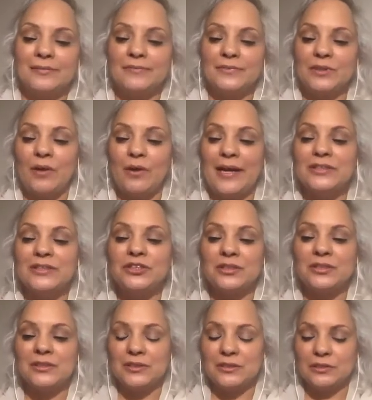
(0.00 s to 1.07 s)
So
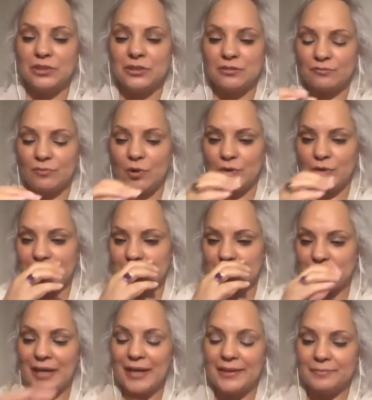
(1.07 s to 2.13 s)
Angela just wrote in the
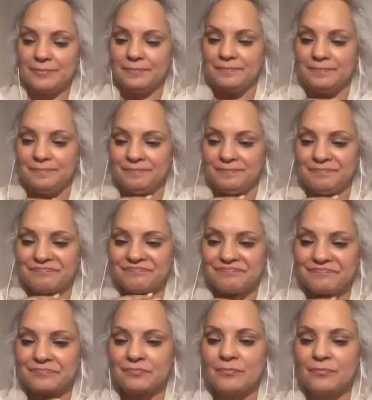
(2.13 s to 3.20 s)
chat,
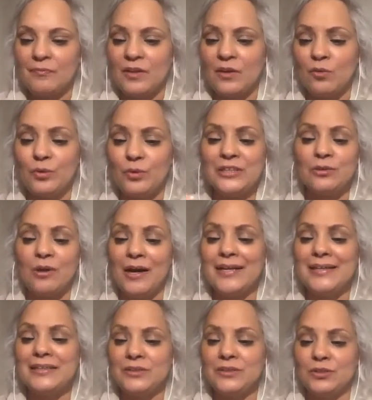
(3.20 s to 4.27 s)
we
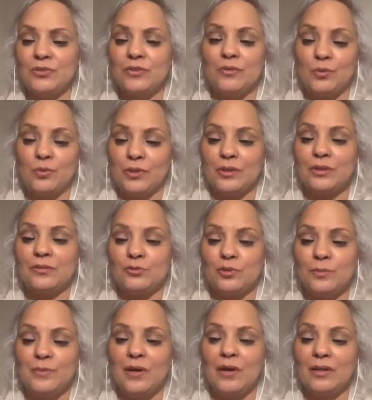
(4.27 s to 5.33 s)
tried to do the work.
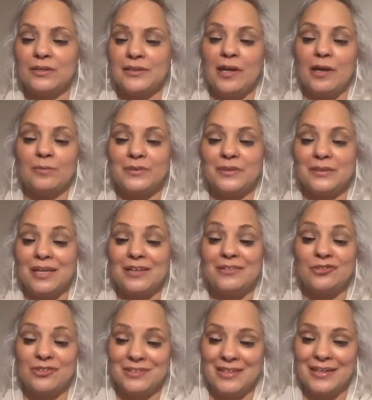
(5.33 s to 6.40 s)
Group calls helped us
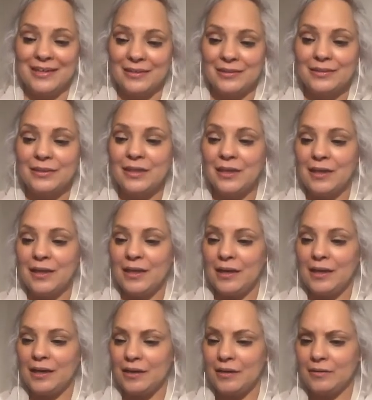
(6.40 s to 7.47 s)
understand.
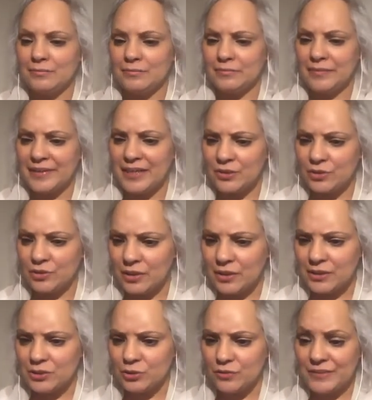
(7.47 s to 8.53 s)
Thank you, Laura,
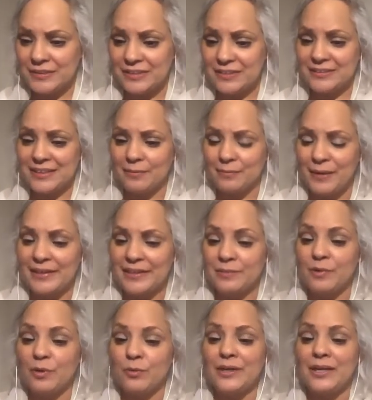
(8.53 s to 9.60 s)
because you facilitated many,
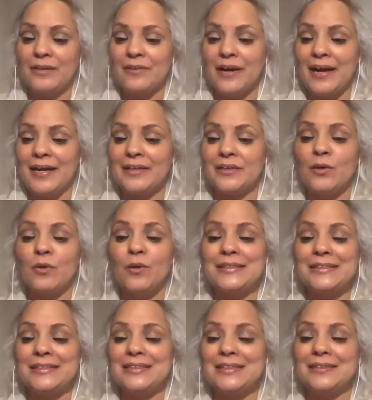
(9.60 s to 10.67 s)
but we have had no
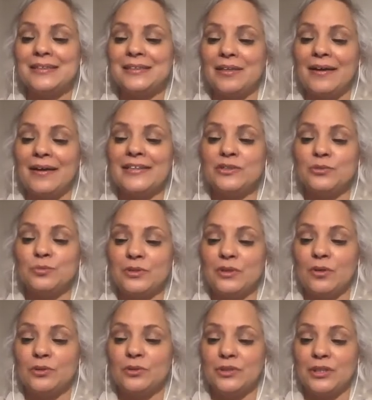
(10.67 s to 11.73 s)
idea the tides would
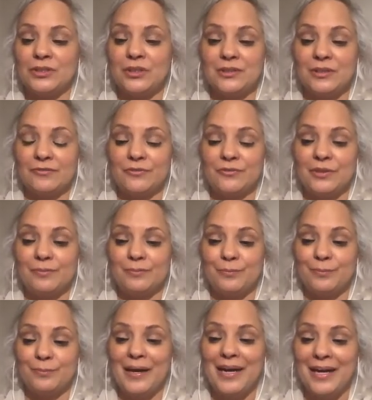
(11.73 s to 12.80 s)
go such a different
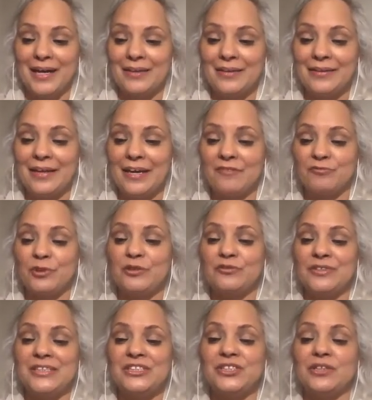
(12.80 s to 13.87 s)
path. Have we
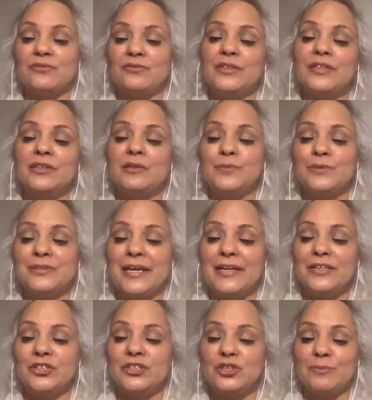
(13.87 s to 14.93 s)
reached a critical
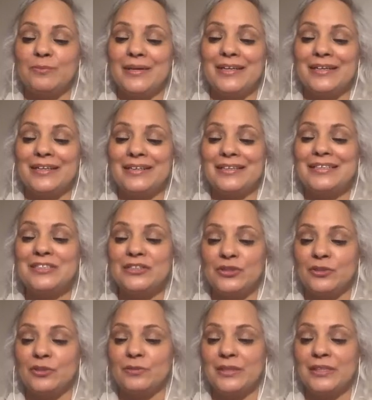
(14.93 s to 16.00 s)
percentage to make it
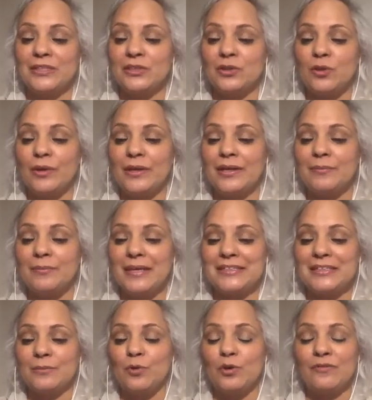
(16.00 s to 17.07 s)
easier? Because knowing makes
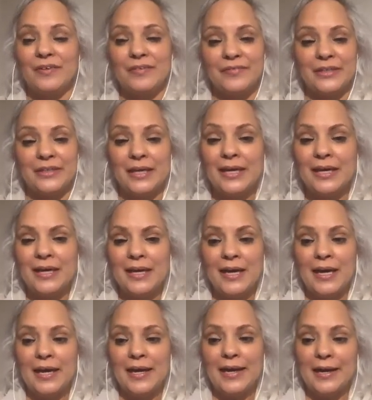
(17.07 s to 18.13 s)
it more vivid.
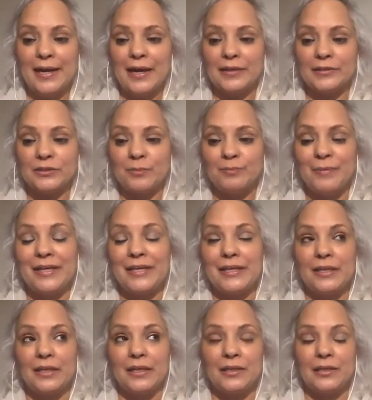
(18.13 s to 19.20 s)
To
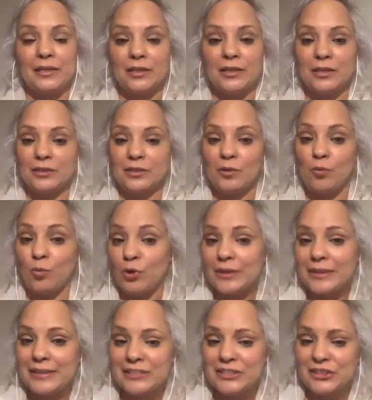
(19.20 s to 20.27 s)
make the work
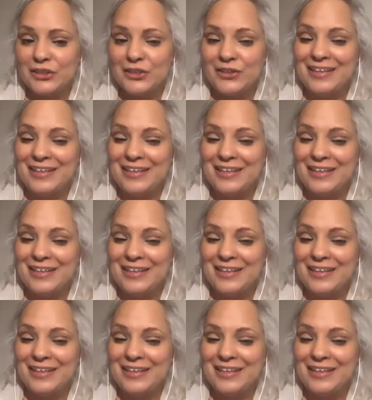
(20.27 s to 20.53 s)
easier?